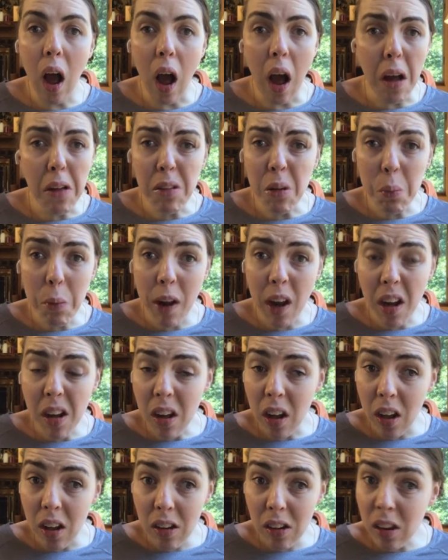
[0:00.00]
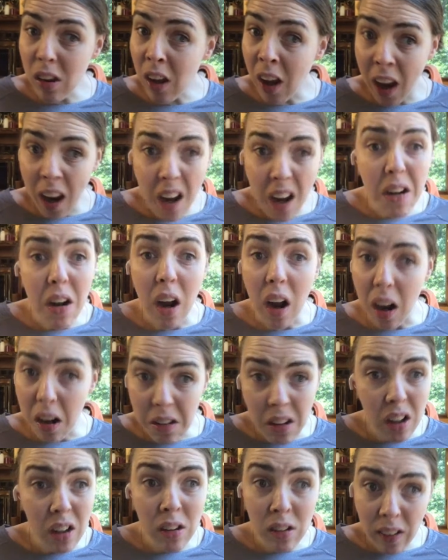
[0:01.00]
us Americans can't
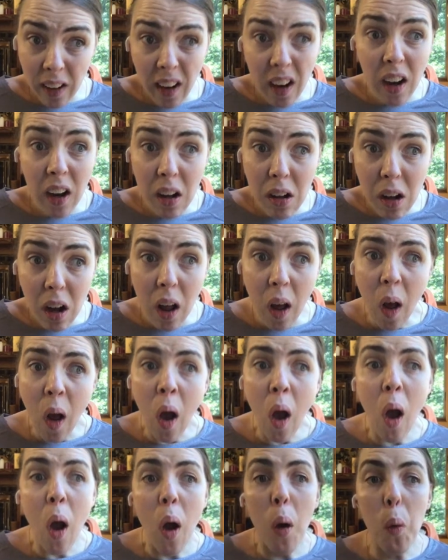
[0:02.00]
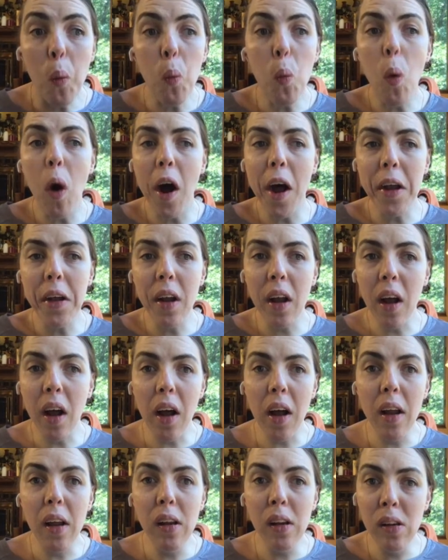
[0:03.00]
understand what
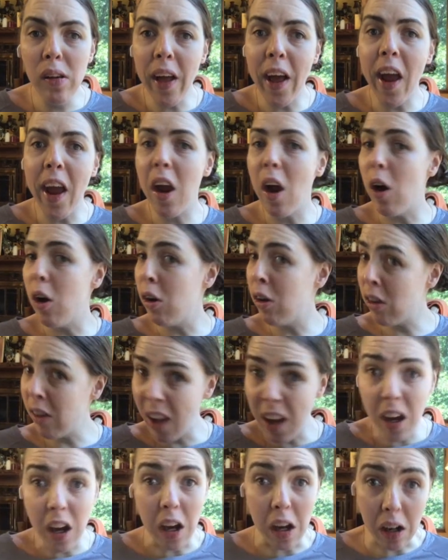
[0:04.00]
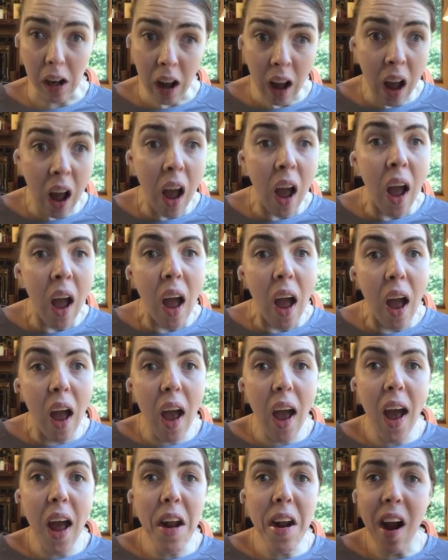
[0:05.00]
they are saying.
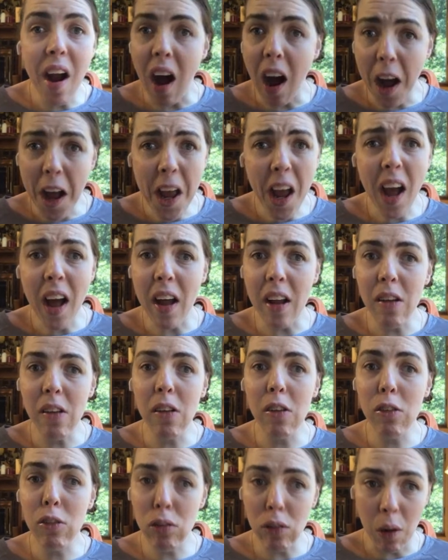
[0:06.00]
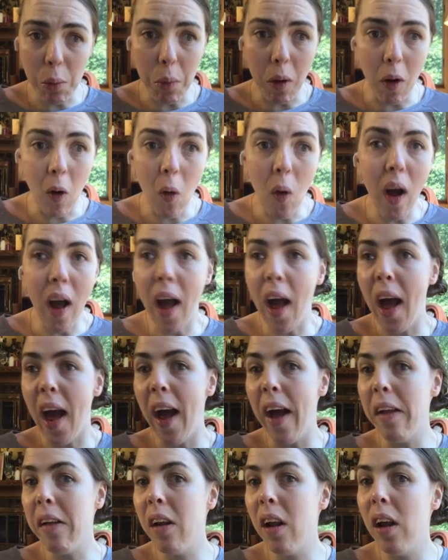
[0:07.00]
And I had trouble
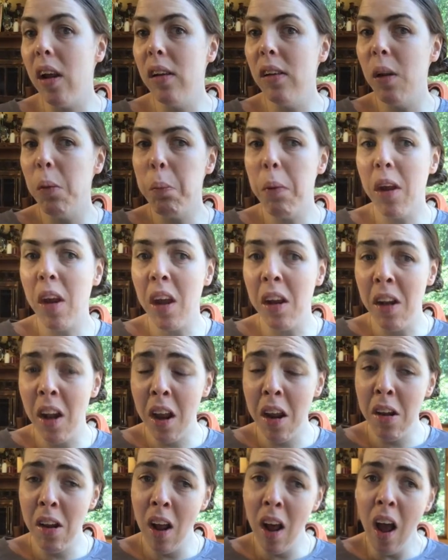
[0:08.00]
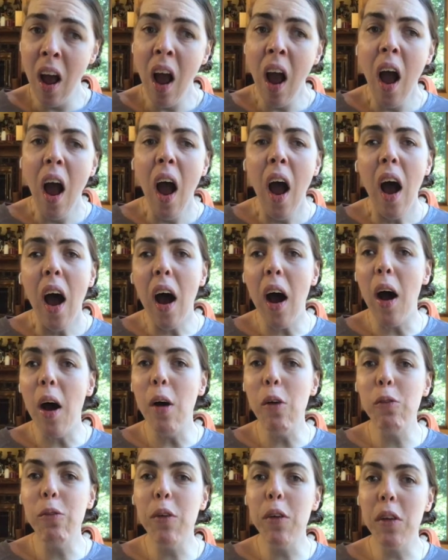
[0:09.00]
at the beginning
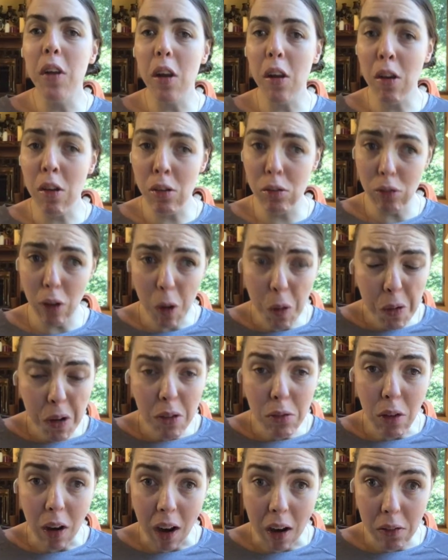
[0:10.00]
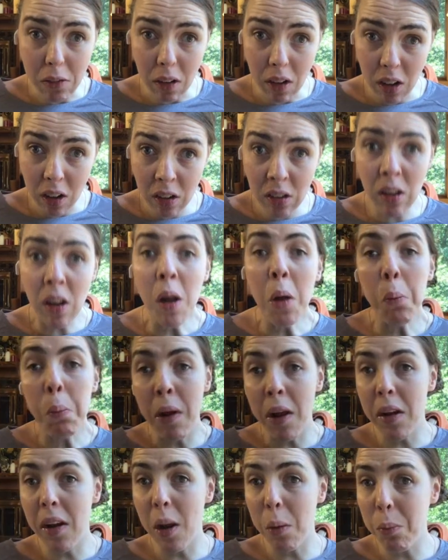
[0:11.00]
of the coronavirus
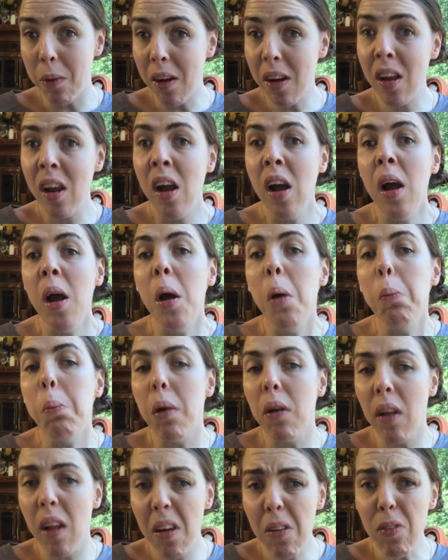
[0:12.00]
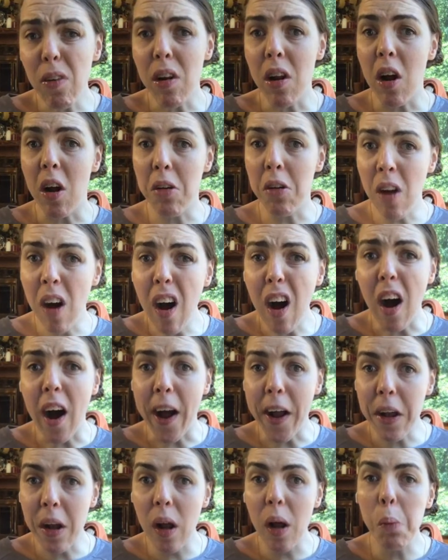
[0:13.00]
pandemic, believe it or
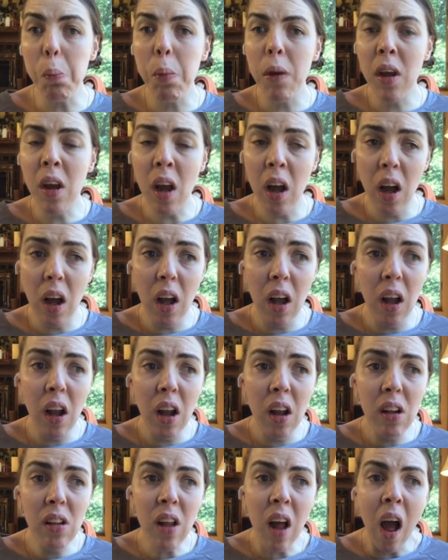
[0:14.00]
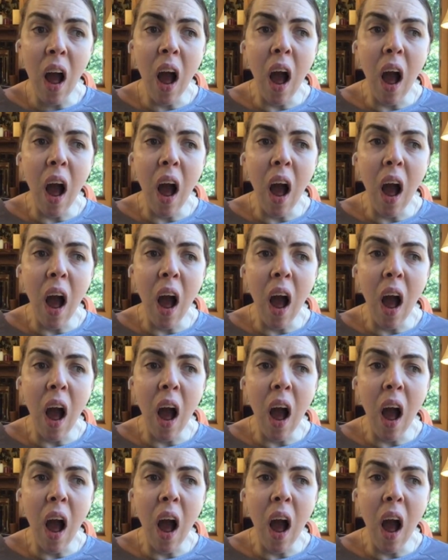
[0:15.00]
not, because